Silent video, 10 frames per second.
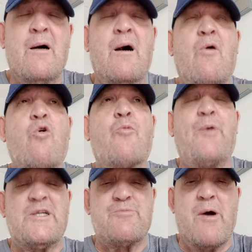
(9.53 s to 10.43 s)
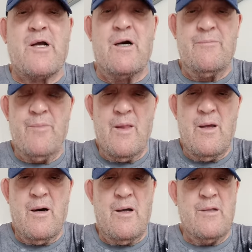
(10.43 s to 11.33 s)
All the best, mucker.
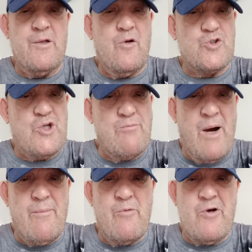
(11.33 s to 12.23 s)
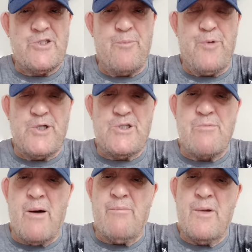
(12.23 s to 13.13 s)
You lost your mum, and rest in peace, your
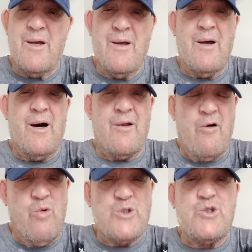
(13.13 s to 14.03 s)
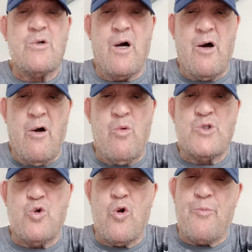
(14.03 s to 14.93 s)
mum. And I wish you
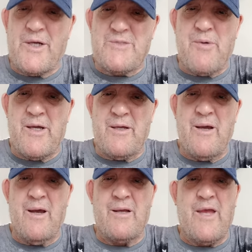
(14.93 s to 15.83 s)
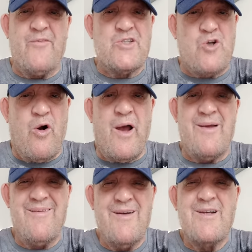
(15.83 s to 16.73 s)
all the best, mate. And give this
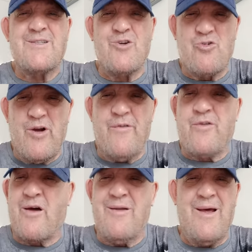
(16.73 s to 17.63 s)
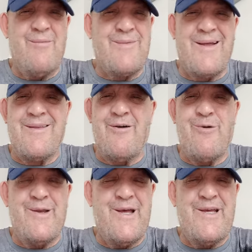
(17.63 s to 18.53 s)
guy some grief. Don't let him get
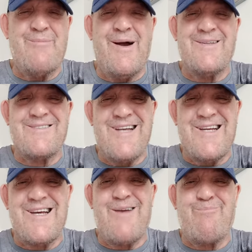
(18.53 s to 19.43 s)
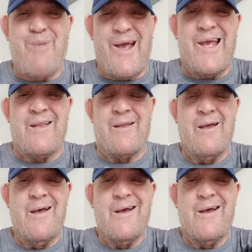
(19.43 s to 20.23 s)
nowhere near you, mate. See, keep banging.